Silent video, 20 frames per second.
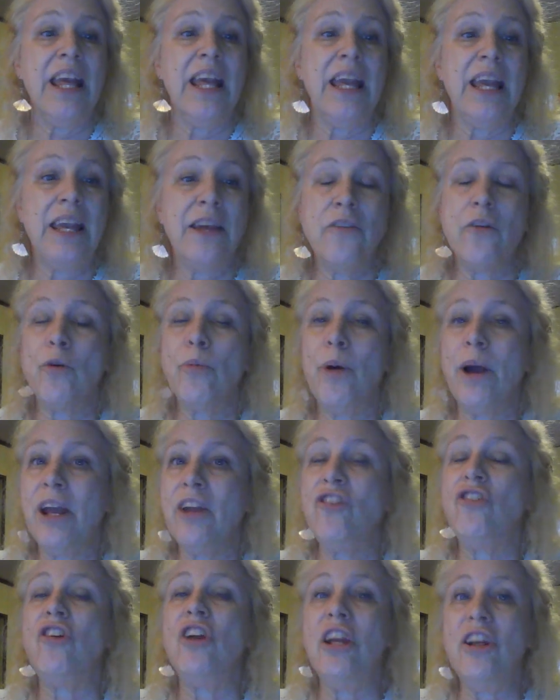Either way,
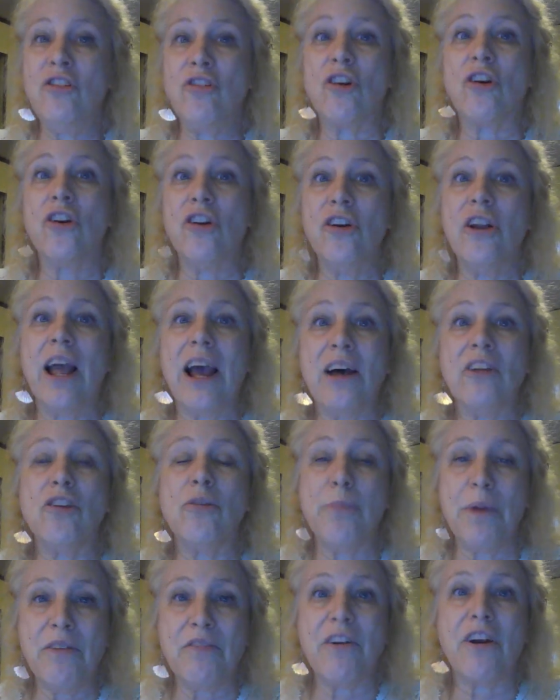she turned out
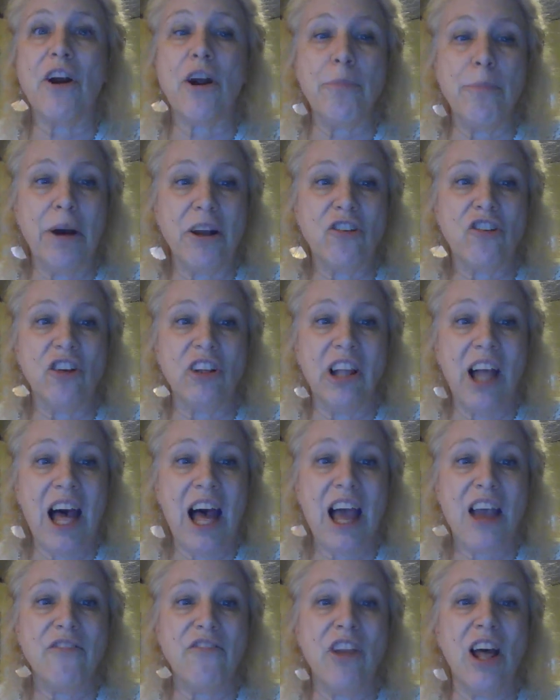to be very much
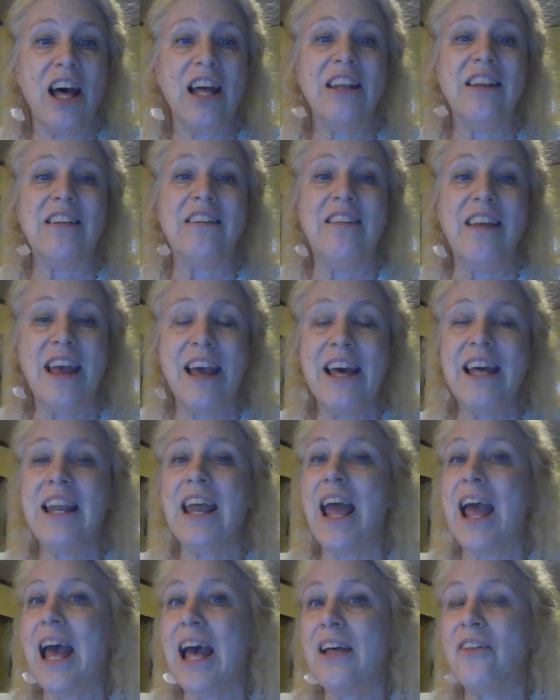alive, not
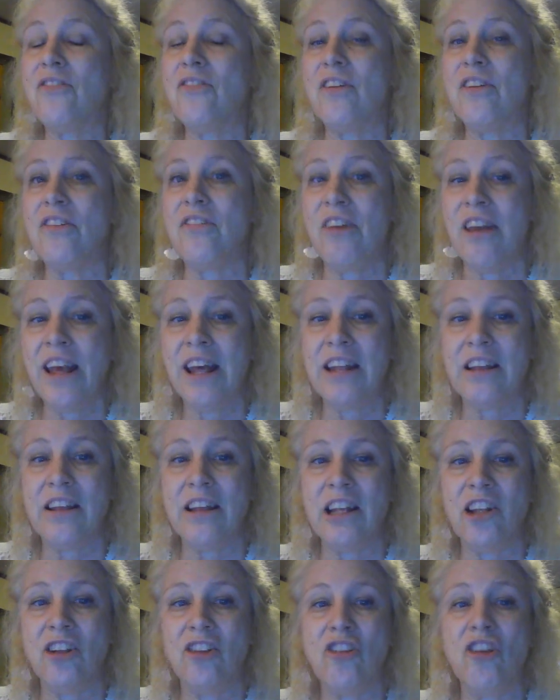dead as
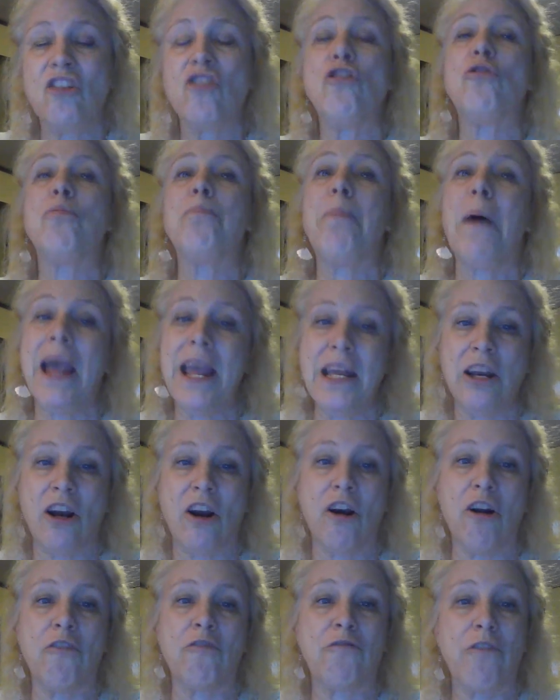intended, despite
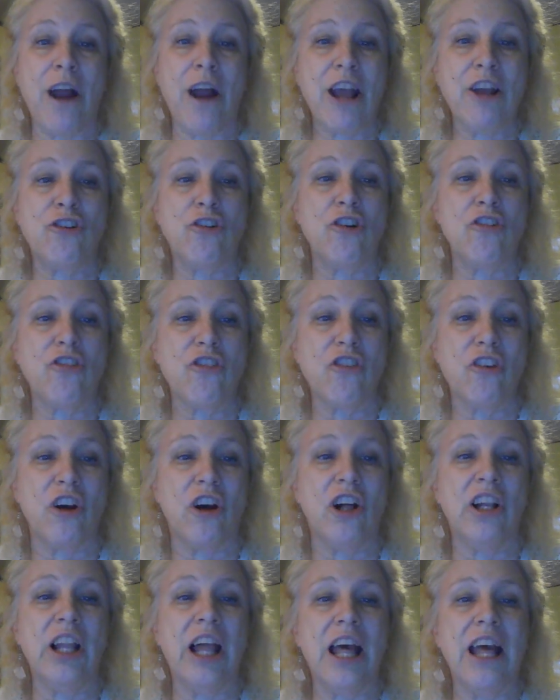her fractured
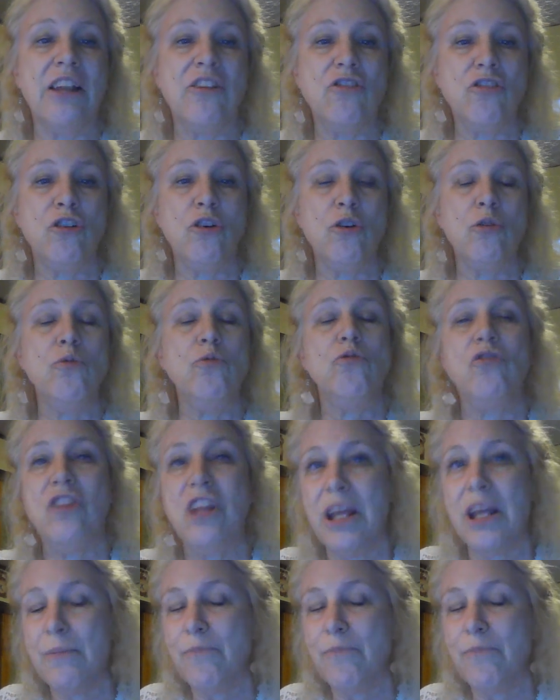skull and two deep